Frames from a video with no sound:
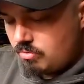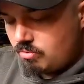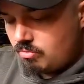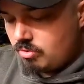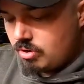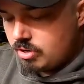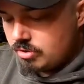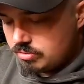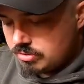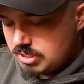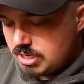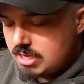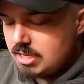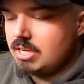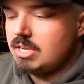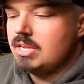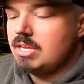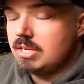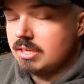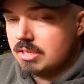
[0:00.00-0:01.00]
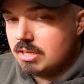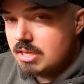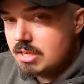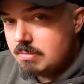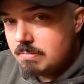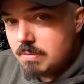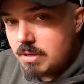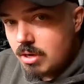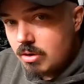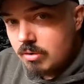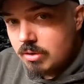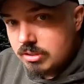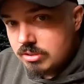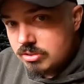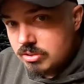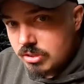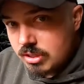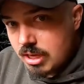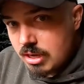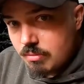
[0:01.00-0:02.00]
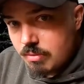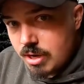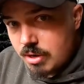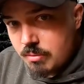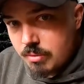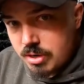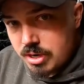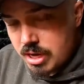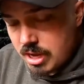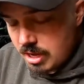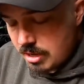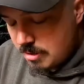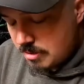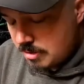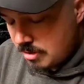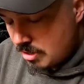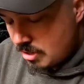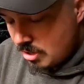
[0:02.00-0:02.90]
Rotate it and keep going, so that way we're not